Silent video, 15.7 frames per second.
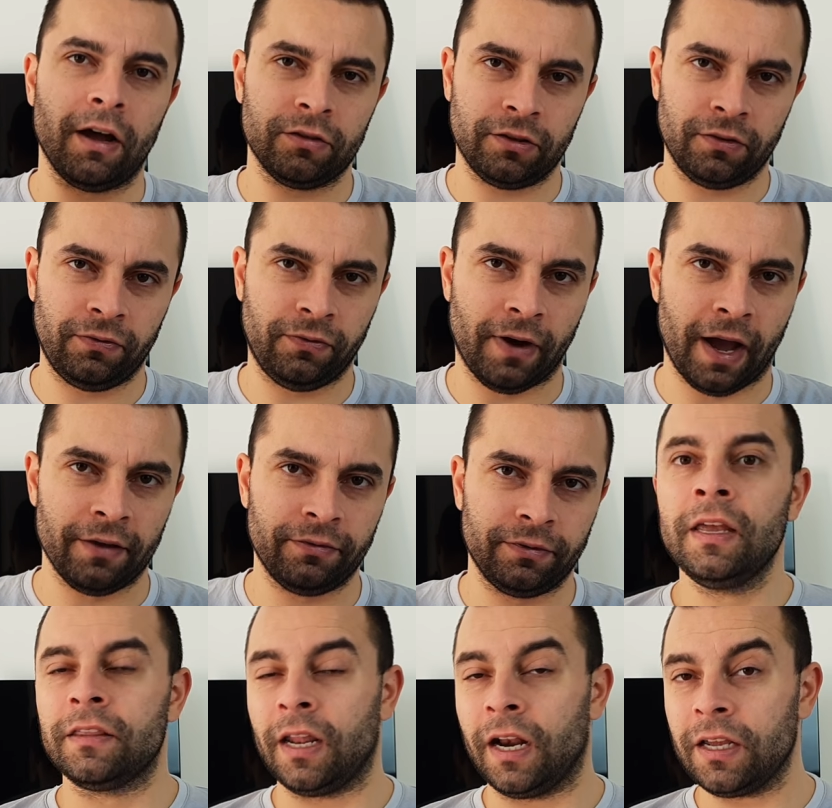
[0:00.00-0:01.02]
out of 5
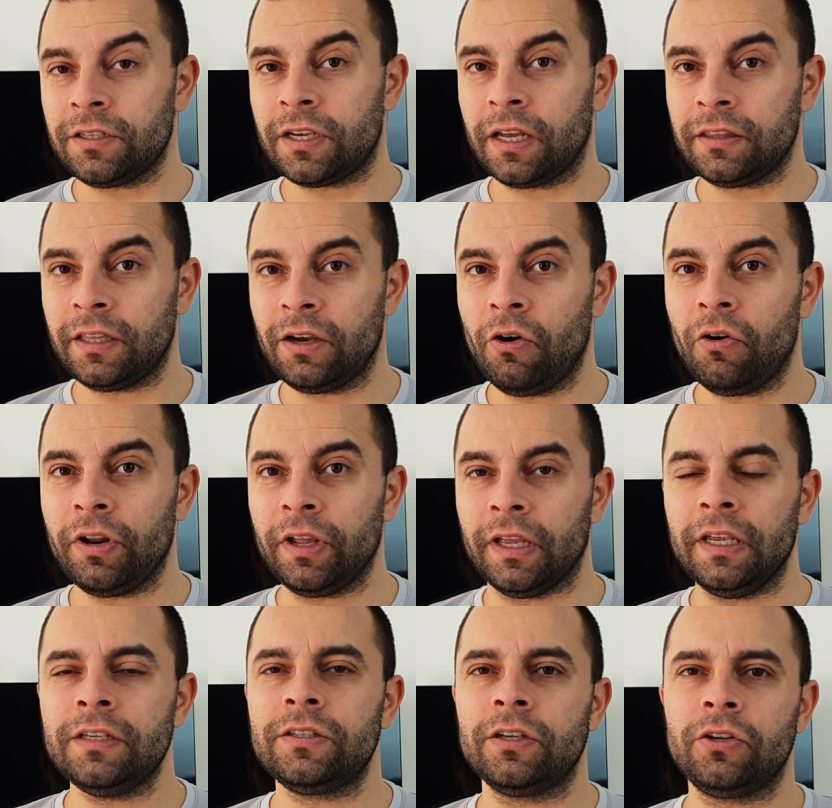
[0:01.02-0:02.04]
the next category
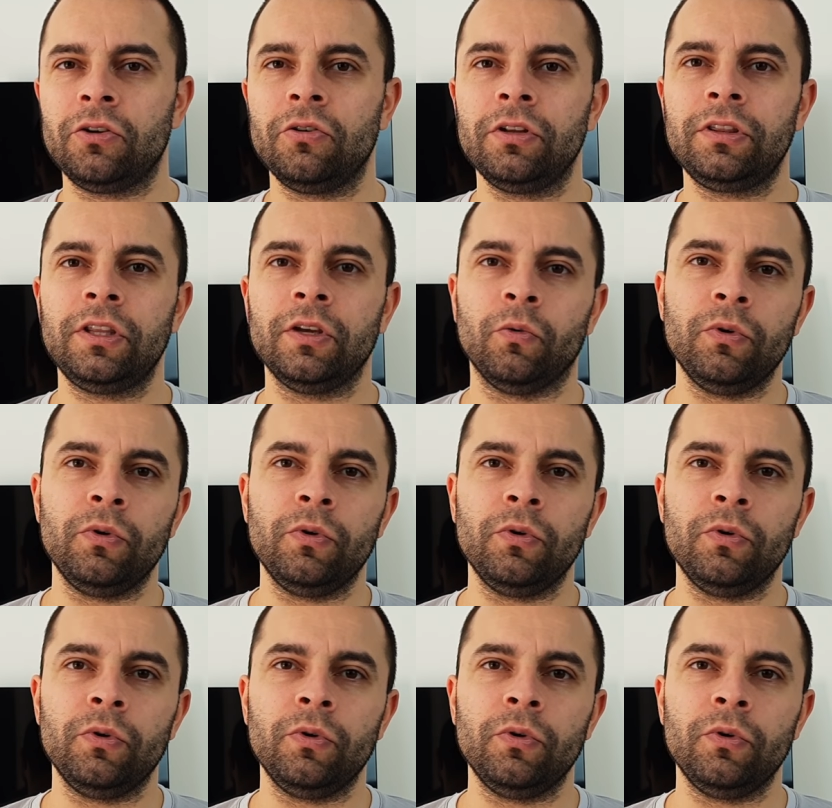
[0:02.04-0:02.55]
is security,